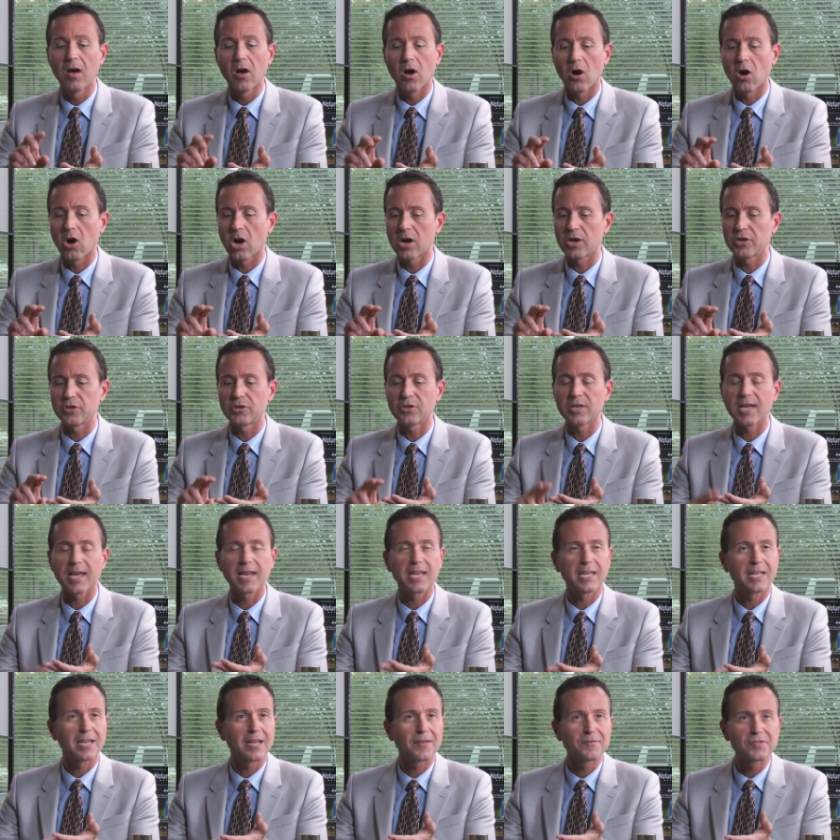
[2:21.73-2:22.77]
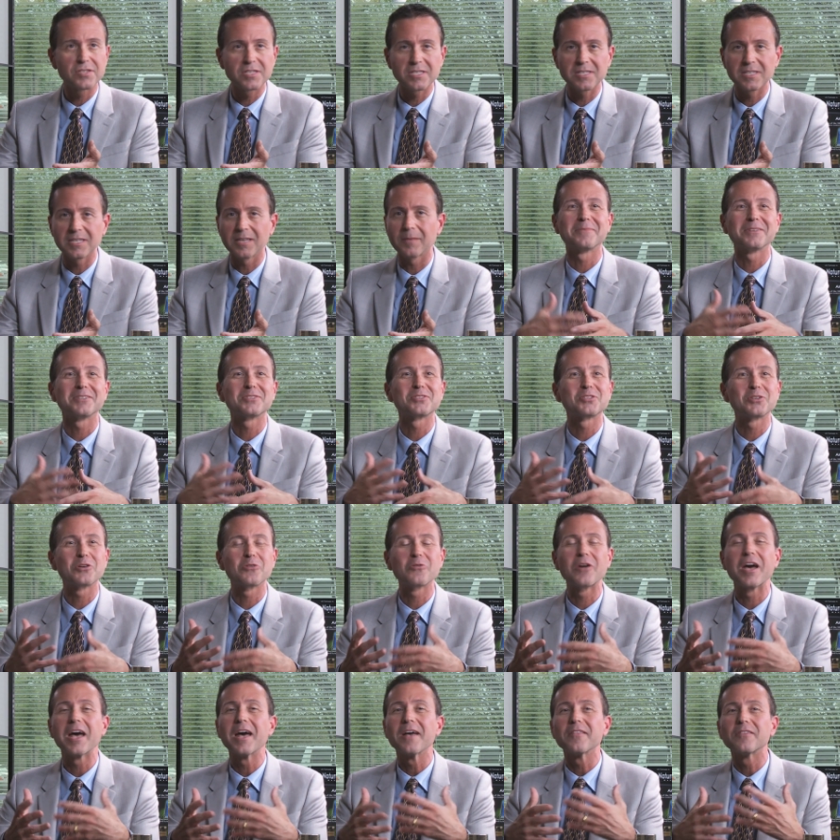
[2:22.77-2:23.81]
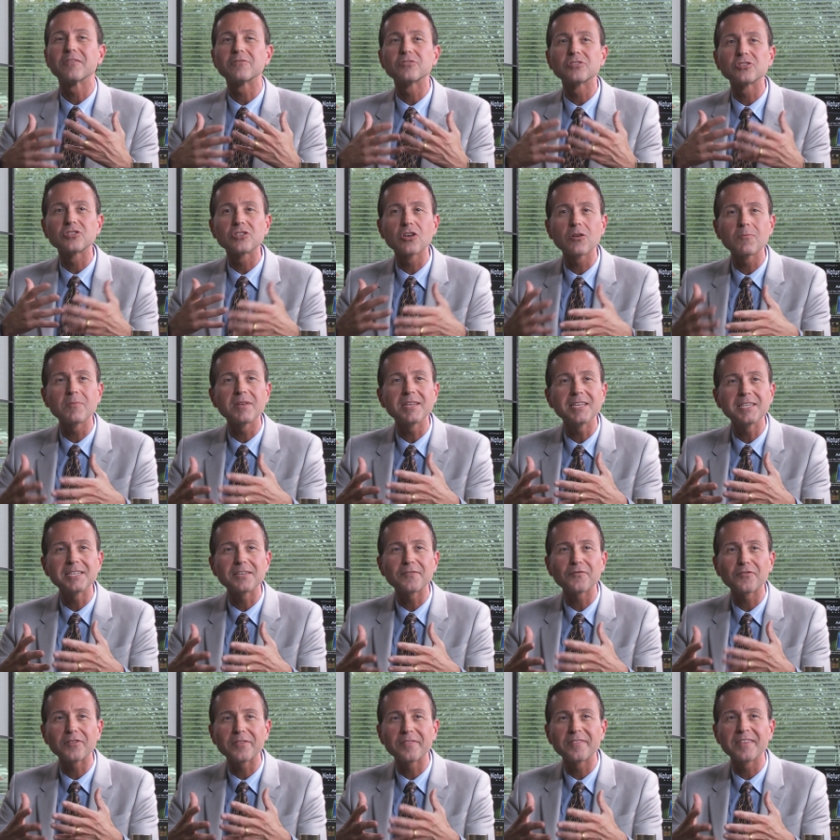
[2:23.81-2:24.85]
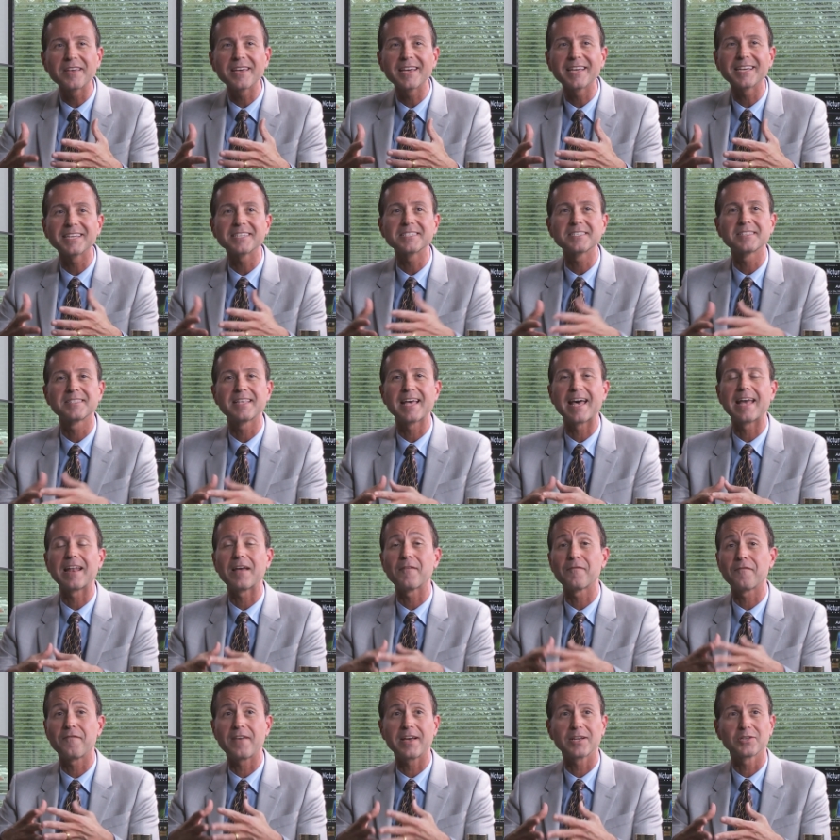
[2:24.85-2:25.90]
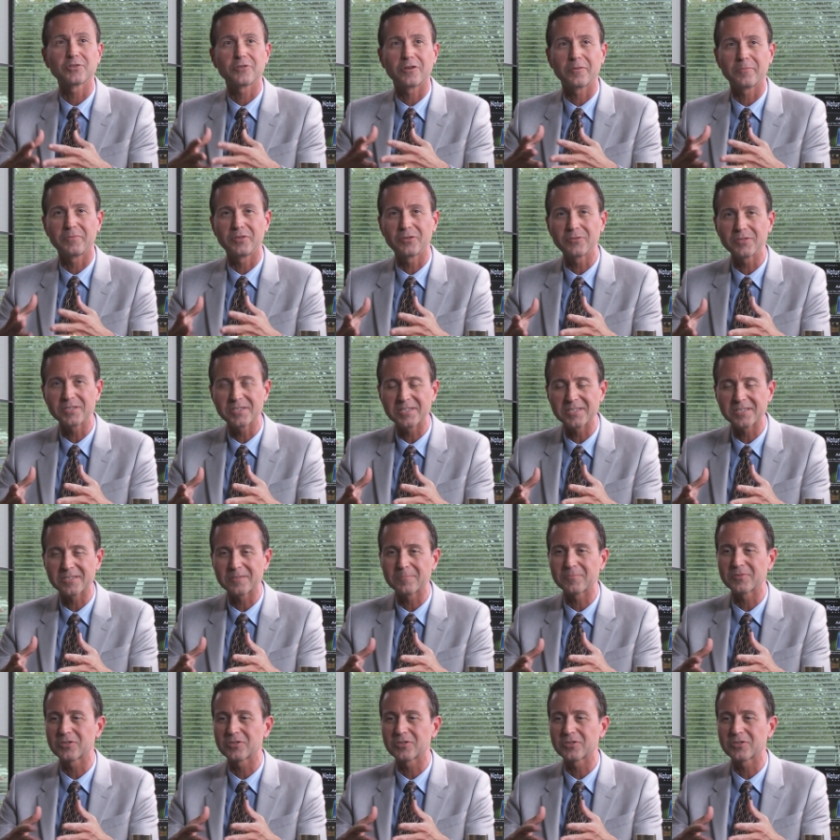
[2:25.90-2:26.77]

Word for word: Are you getting enough sleep? So there's so many different things that affect our immune system.